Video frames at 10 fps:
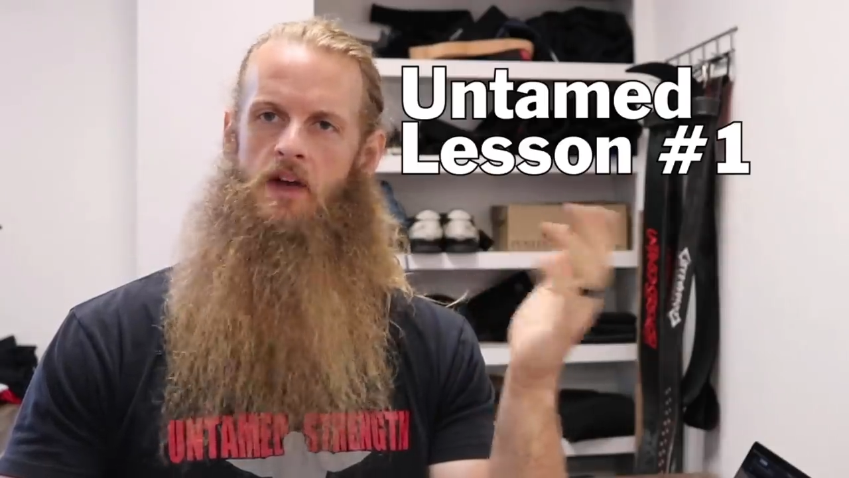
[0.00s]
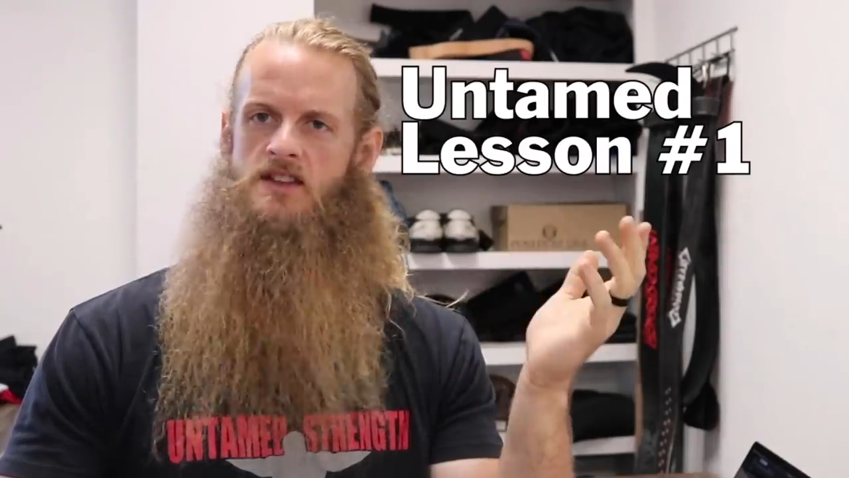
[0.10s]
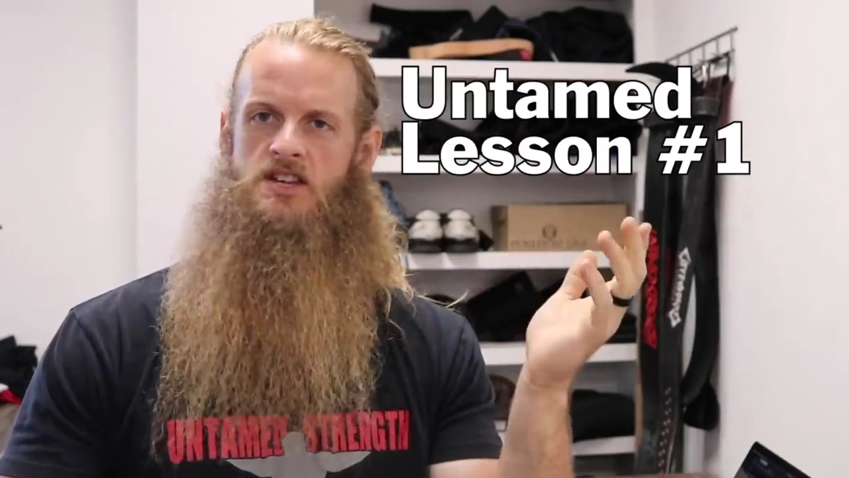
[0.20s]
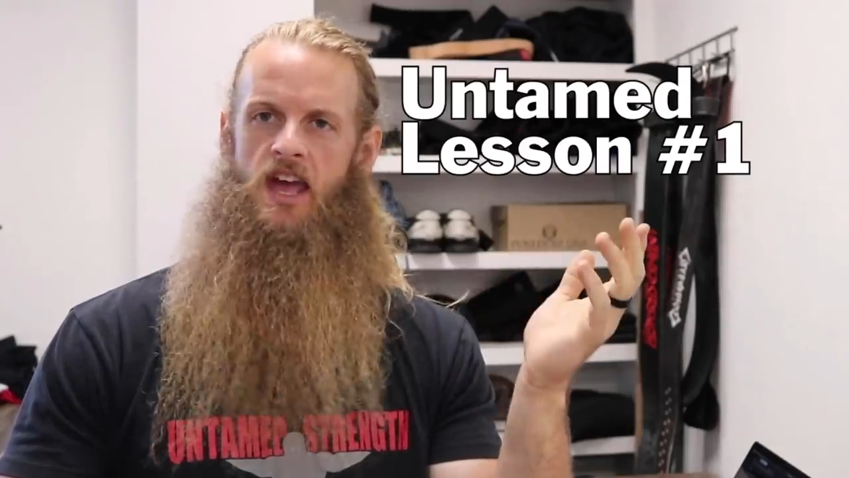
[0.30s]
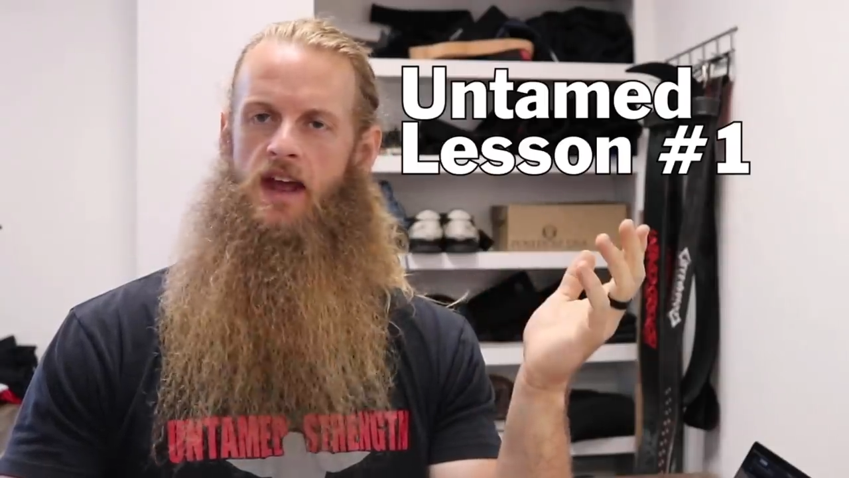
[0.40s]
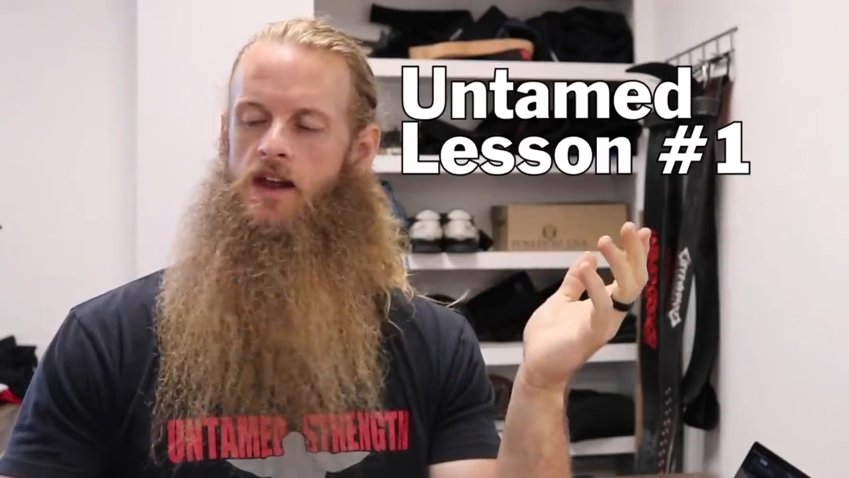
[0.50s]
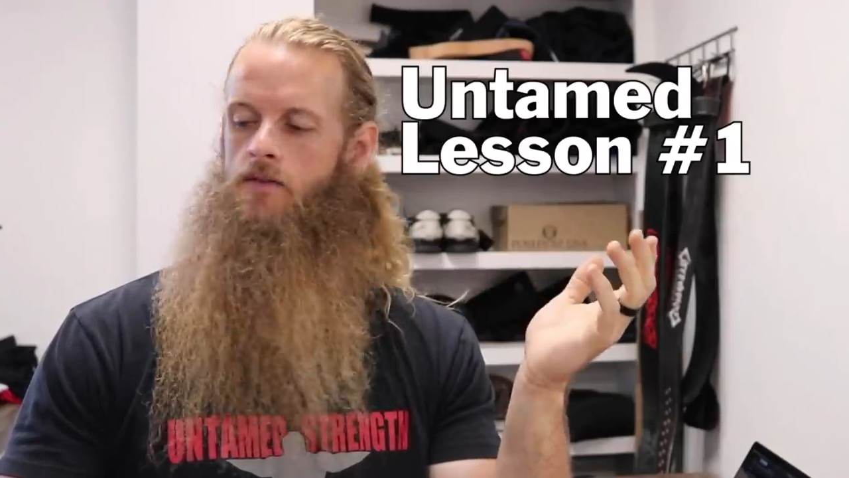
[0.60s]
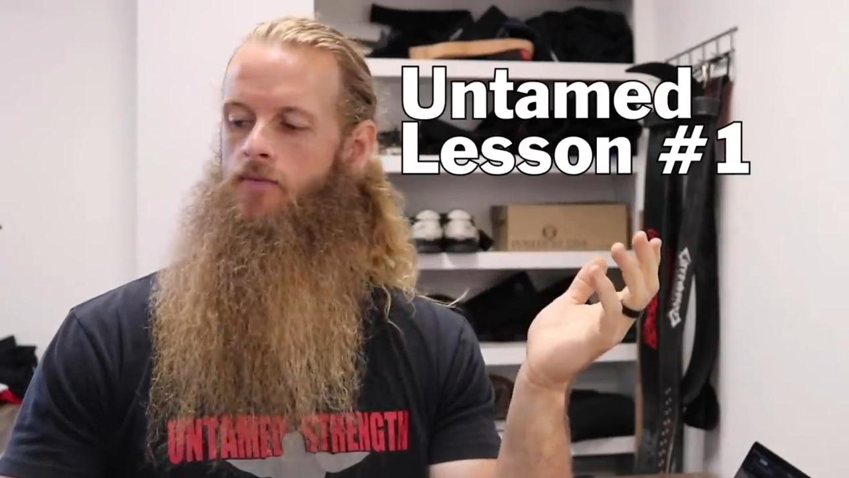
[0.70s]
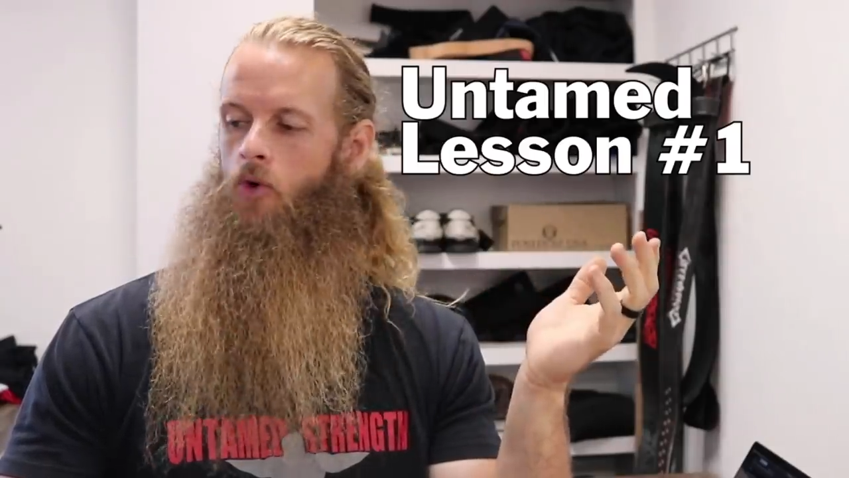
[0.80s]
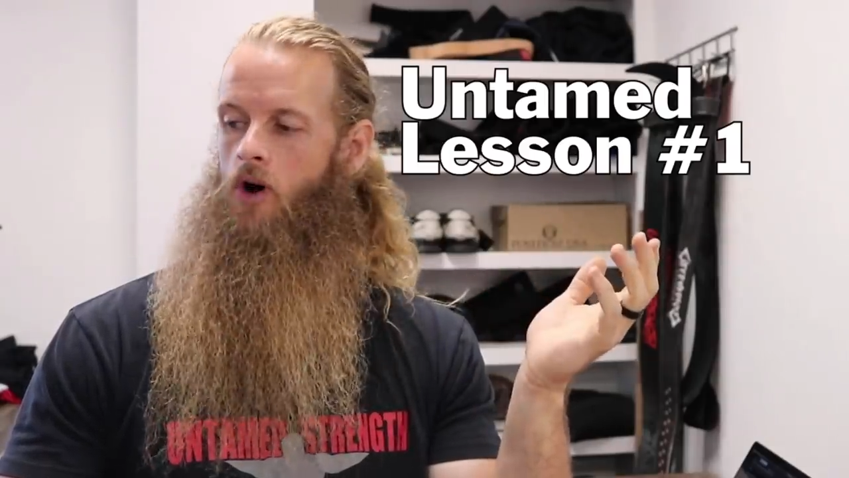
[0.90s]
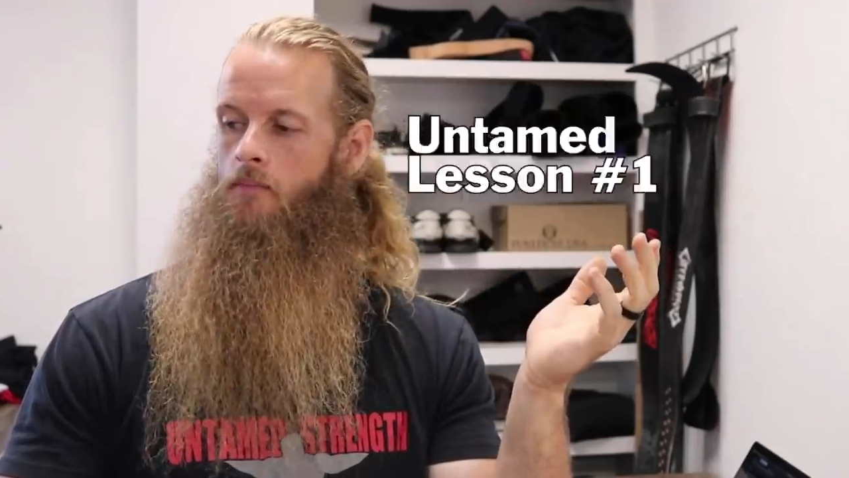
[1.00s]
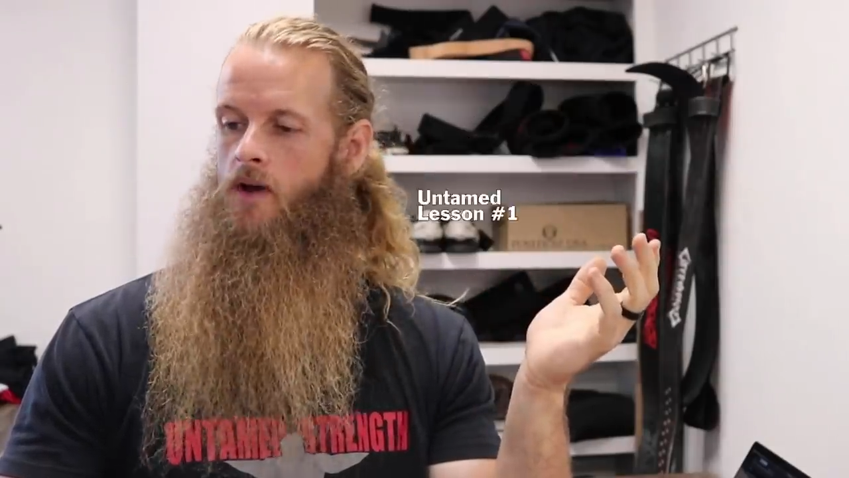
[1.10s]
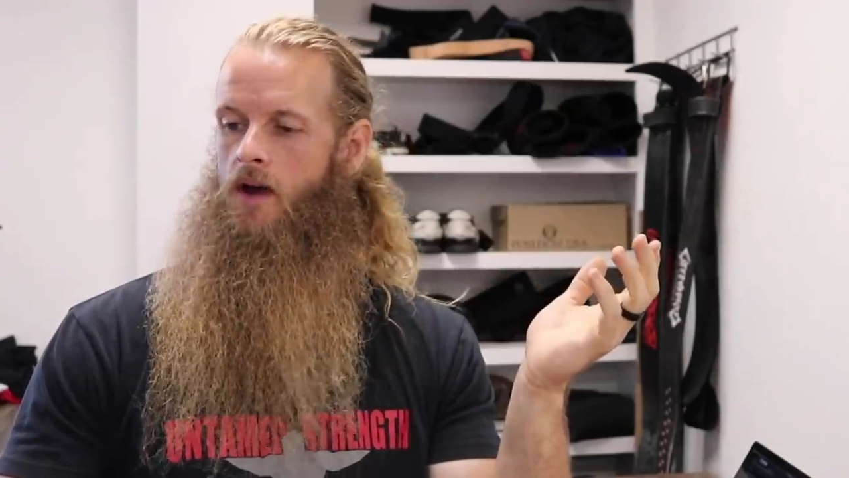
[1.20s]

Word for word: educate, inform,